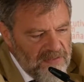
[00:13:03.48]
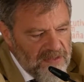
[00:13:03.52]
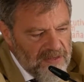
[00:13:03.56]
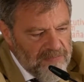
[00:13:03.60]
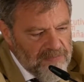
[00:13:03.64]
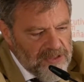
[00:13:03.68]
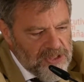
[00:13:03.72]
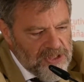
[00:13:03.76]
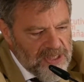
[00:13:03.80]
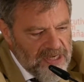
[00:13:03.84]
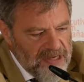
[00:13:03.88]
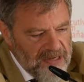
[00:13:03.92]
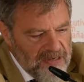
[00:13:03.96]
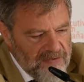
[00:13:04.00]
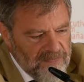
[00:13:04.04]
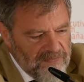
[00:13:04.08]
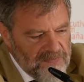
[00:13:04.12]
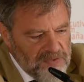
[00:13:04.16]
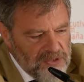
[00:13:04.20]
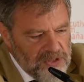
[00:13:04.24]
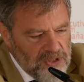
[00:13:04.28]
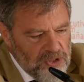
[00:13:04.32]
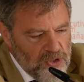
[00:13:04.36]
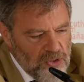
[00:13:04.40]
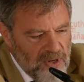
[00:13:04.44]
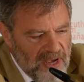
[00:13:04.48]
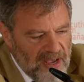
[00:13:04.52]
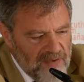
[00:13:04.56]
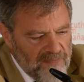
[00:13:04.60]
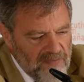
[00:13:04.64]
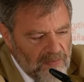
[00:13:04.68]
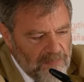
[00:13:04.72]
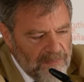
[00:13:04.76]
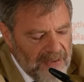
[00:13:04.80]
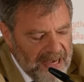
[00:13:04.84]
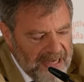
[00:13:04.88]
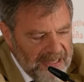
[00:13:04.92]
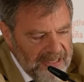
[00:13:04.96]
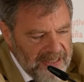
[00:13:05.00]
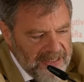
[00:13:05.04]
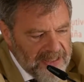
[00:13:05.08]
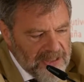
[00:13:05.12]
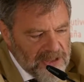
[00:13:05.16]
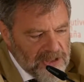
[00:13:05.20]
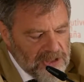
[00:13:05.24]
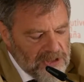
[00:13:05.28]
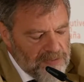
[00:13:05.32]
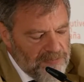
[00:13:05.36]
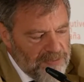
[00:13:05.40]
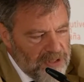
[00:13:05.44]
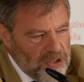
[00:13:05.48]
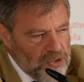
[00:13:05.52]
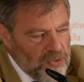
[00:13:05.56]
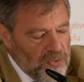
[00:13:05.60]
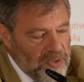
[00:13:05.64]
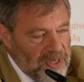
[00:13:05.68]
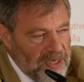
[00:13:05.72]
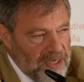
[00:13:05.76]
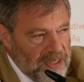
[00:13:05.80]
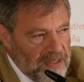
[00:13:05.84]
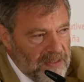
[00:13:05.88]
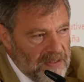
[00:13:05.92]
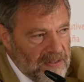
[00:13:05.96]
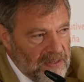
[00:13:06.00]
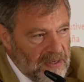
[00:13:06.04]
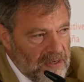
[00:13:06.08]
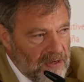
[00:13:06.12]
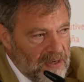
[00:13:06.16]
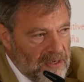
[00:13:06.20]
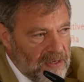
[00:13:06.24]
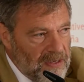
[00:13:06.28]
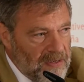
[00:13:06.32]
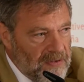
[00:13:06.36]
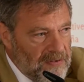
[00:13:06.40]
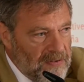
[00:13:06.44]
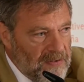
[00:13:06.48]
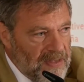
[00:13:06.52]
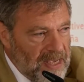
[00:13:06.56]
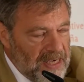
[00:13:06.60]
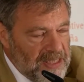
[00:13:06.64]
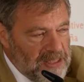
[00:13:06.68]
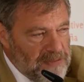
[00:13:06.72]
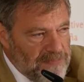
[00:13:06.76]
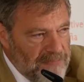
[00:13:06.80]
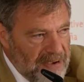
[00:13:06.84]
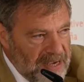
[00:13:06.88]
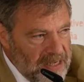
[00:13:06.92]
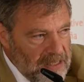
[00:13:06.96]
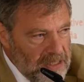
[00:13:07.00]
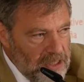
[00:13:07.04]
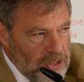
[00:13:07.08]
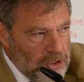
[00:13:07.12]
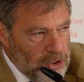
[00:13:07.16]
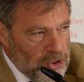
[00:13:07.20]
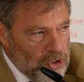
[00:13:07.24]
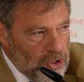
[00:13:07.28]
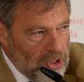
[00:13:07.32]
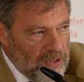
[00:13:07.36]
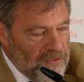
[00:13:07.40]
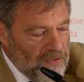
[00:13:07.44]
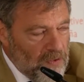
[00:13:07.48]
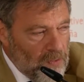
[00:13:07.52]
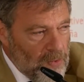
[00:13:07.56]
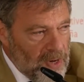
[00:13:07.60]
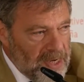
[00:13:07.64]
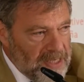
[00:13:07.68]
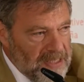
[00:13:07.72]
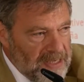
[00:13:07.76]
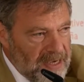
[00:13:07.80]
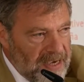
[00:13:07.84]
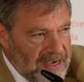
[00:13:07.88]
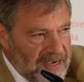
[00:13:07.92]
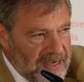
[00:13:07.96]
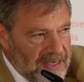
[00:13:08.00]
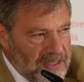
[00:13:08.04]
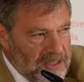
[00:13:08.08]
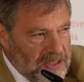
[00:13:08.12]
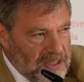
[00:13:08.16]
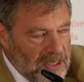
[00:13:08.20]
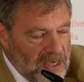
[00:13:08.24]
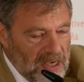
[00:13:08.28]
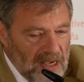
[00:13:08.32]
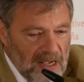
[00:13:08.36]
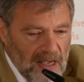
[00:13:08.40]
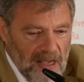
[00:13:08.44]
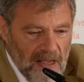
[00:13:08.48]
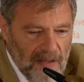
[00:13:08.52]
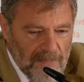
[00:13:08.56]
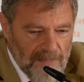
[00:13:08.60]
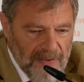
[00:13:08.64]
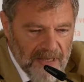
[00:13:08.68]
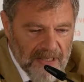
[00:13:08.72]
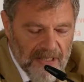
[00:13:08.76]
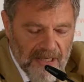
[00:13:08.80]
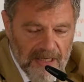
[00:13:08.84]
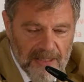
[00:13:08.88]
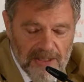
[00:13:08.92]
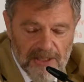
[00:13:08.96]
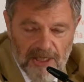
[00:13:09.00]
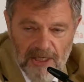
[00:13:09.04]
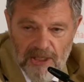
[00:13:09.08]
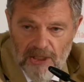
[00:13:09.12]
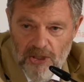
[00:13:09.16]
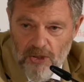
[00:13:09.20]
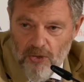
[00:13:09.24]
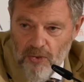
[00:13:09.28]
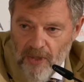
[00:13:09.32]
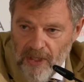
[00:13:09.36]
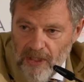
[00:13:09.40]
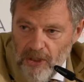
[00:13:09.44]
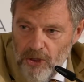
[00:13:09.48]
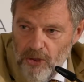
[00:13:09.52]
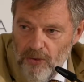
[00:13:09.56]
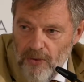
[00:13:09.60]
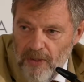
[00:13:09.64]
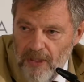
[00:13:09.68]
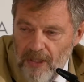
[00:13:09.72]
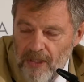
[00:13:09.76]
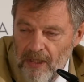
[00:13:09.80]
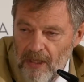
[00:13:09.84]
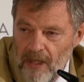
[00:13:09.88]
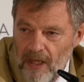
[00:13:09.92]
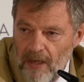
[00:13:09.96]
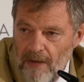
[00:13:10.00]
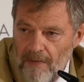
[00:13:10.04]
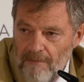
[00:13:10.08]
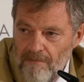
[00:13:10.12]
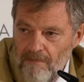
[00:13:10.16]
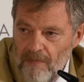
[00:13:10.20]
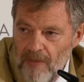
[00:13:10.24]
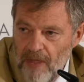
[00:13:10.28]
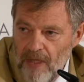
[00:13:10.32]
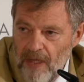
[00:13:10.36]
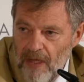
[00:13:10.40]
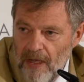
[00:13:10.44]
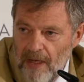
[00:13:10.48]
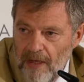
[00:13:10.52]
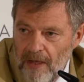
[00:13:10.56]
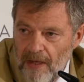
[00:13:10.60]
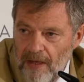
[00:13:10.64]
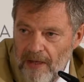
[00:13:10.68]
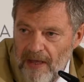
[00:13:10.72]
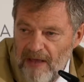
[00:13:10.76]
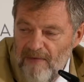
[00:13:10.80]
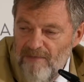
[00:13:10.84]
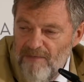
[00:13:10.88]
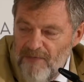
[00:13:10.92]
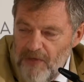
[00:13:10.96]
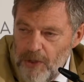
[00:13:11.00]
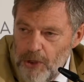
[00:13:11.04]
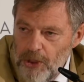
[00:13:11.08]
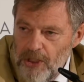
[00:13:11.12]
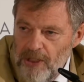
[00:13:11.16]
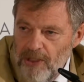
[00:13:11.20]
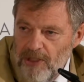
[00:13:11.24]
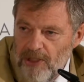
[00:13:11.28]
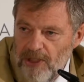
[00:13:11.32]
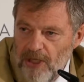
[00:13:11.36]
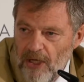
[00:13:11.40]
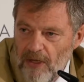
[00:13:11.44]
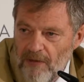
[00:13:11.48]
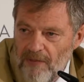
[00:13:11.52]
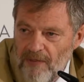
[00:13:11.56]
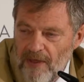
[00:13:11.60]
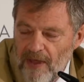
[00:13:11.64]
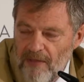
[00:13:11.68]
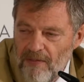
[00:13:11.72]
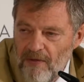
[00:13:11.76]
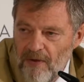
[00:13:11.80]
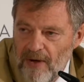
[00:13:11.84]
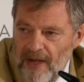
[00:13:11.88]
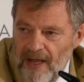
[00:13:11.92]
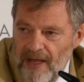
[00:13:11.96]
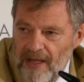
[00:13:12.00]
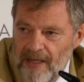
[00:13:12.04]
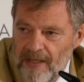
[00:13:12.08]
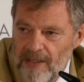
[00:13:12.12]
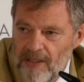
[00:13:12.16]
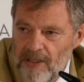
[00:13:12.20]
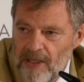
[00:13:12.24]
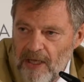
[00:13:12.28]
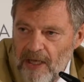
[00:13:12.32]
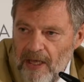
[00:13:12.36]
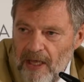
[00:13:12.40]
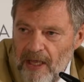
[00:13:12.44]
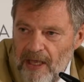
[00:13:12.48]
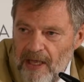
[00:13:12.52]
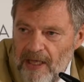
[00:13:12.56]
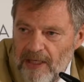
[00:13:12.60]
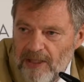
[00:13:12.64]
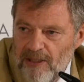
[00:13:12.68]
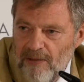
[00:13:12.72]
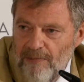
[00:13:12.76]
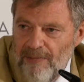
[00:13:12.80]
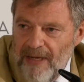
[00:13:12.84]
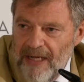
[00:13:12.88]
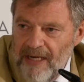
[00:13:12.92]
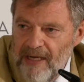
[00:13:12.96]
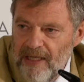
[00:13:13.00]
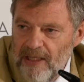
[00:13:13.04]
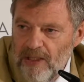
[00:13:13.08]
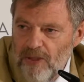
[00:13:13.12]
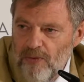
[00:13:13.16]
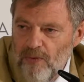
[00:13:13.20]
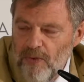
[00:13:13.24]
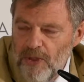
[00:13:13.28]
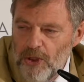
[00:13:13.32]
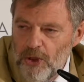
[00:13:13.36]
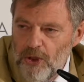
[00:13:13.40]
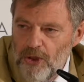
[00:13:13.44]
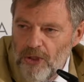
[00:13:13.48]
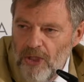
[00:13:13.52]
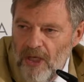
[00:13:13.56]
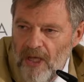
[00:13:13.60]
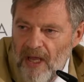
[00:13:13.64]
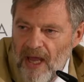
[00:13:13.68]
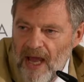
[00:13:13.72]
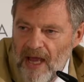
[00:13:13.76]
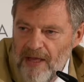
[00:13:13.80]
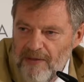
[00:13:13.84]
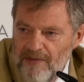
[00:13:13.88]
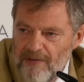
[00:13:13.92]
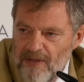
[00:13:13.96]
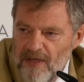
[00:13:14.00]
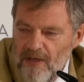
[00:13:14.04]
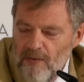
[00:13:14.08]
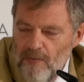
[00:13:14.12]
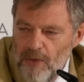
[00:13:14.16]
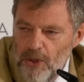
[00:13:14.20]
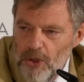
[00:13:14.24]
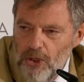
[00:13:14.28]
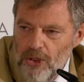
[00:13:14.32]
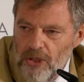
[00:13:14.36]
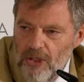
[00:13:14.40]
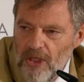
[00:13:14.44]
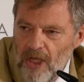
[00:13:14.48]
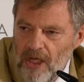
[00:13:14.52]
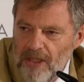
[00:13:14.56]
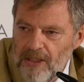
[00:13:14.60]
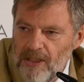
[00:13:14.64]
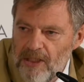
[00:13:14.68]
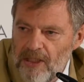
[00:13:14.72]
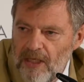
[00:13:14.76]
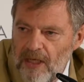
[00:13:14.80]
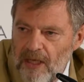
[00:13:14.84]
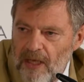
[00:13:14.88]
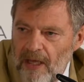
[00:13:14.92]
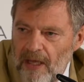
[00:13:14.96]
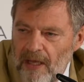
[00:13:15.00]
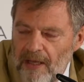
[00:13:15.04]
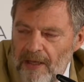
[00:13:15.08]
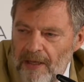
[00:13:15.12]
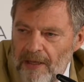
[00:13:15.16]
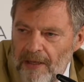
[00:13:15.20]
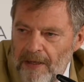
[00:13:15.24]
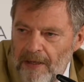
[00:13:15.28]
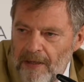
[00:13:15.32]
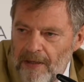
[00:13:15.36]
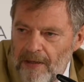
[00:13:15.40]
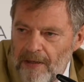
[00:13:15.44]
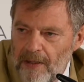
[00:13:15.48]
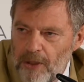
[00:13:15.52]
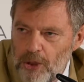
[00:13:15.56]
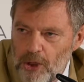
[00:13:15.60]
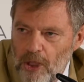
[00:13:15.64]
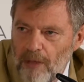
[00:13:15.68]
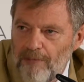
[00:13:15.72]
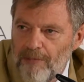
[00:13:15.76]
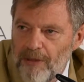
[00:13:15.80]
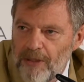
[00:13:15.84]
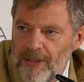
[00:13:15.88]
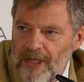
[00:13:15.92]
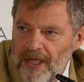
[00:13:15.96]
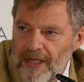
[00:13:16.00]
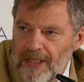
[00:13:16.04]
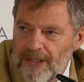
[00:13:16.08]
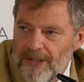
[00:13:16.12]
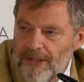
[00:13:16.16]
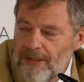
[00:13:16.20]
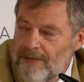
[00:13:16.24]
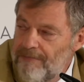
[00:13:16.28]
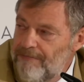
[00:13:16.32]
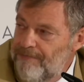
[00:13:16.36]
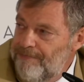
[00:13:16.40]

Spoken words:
themselves to have a balance between expenditure on the one hand, but let's say structural efficiency on the other hand, is a balance which I think we should not jeopardize.